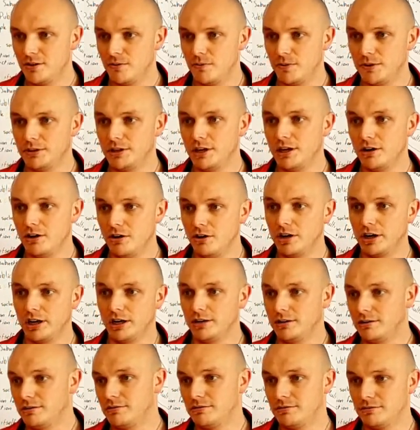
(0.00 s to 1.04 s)
when they log in.
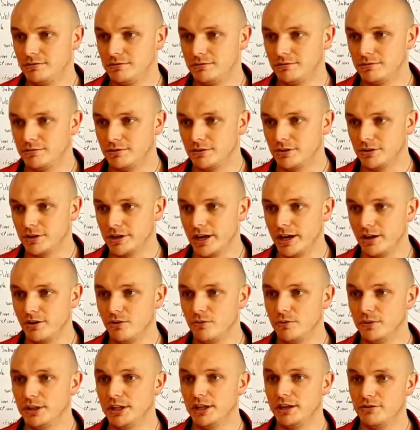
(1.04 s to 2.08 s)
Okay,
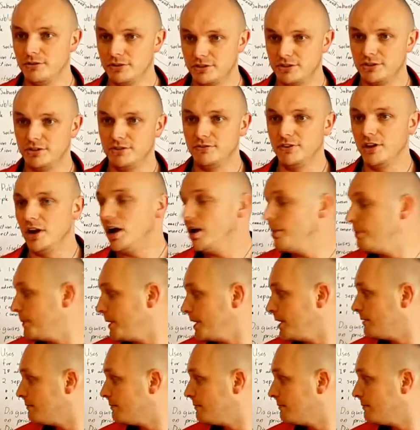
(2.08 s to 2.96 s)
or when they retrieve the IP.